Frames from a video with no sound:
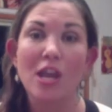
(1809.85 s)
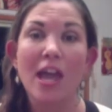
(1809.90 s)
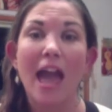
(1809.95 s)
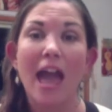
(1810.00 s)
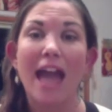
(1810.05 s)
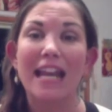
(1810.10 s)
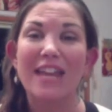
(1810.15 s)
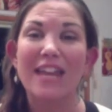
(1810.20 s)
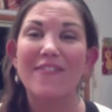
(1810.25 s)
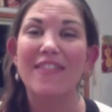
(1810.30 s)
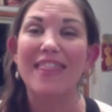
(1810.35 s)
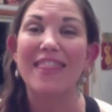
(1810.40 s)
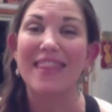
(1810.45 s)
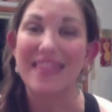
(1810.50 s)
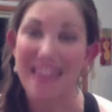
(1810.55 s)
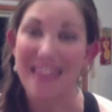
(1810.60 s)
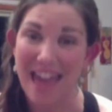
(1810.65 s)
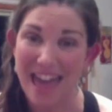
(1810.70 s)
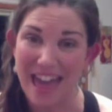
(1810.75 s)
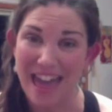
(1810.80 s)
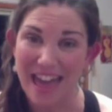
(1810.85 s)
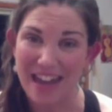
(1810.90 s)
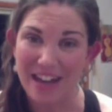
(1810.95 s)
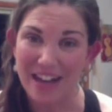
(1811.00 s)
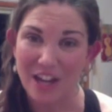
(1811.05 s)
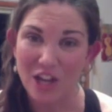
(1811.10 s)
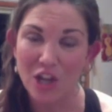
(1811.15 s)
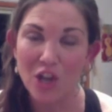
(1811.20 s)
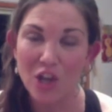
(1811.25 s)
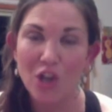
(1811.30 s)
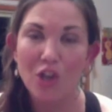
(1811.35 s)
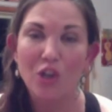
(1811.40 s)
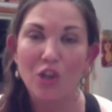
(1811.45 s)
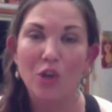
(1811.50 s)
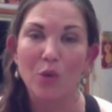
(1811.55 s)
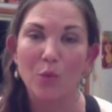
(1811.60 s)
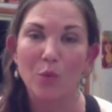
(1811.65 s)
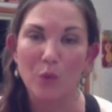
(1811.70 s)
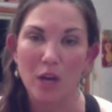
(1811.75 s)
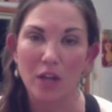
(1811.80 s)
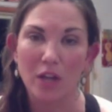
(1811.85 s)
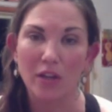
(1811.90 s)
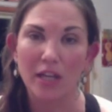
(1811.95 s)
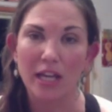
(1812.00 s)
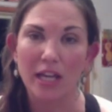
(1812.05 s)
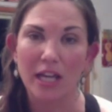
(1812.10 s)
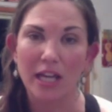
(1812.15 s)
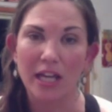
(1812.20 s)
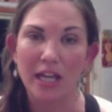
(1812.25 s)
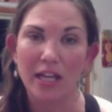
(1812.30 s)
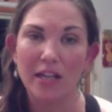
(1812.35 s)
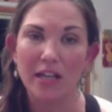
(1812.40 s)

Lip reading: And even then, you're really